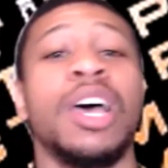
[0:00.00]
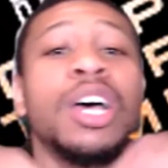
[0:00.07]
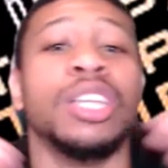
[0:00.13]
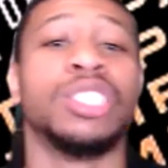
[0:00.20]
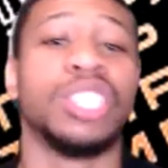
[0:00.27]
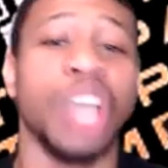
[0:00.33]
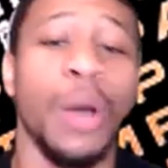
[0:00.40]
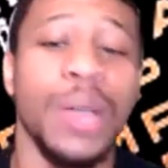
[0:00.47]

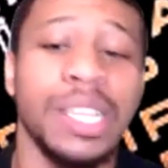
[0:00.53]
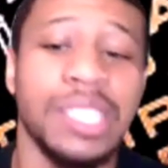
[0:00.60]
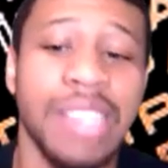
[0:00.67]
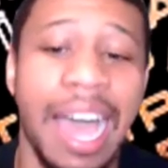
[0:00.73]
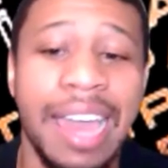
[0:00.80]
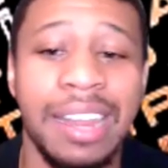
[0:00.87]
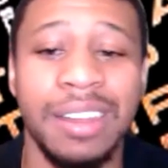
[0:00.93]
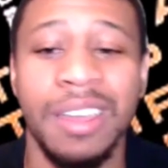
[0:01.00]
So
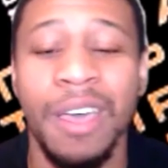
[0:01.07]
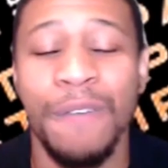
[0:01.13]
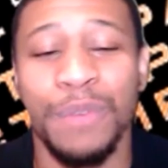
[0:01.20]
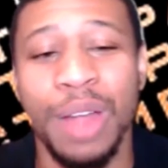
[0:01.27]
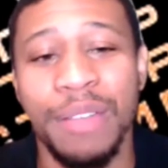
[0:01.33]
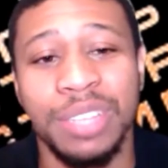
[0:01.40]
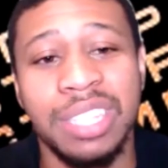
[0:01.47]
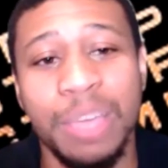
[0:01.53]
excited for
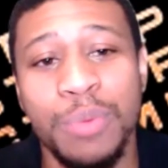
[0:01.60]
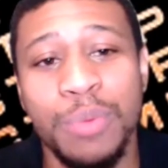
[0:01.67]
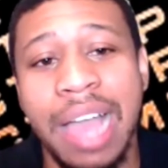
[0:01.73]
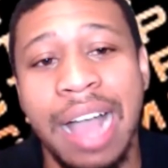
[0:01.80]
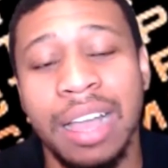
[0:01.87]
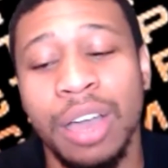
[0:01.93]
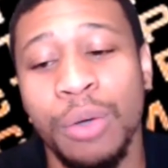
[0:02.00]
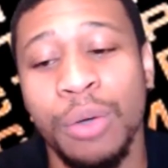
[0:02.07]
everything we
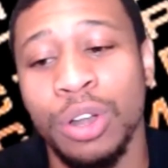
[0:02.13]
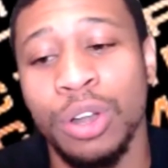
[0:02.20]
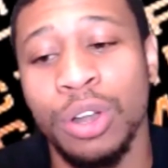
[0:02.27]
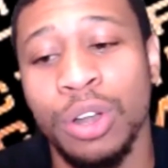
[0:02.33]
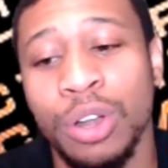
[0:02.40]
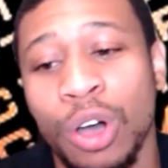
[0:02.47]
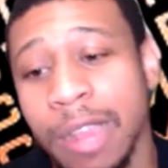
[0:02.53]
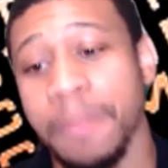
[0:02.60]
got going on
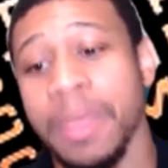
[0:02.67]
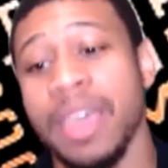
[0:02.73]
here.